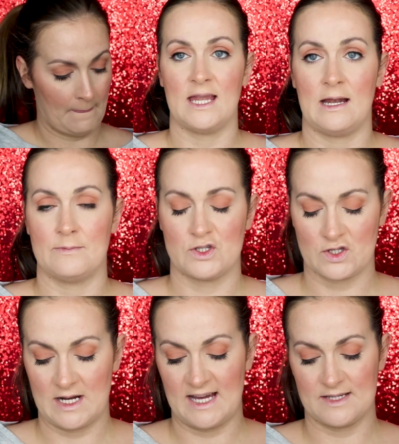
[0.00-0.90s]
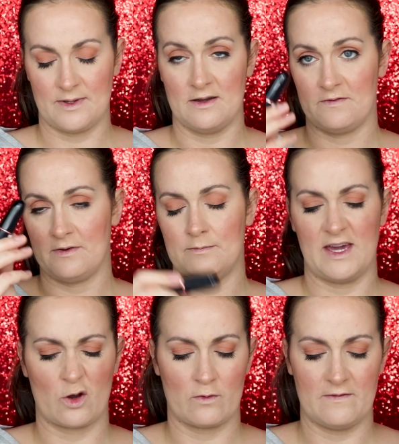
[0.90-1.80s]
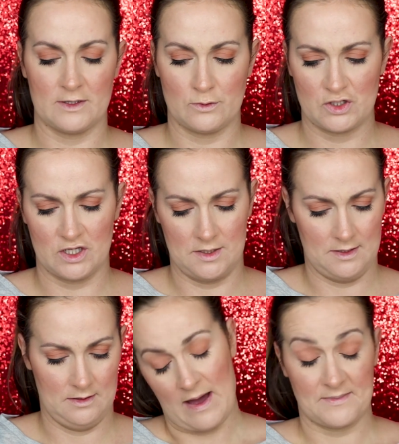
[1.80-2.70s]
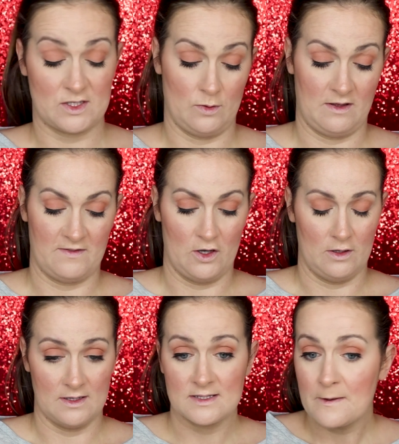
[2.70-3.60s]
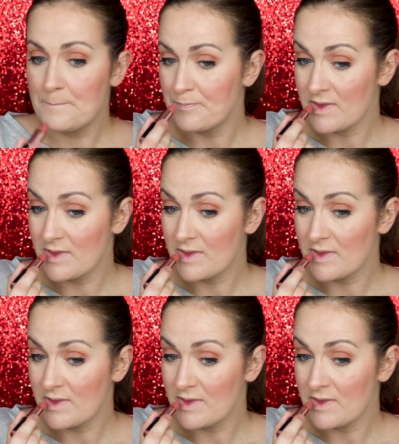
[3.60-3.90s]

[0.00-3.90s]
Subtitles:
And then I'm just going to add a bit of Makeup Revolution, absolutely flawless.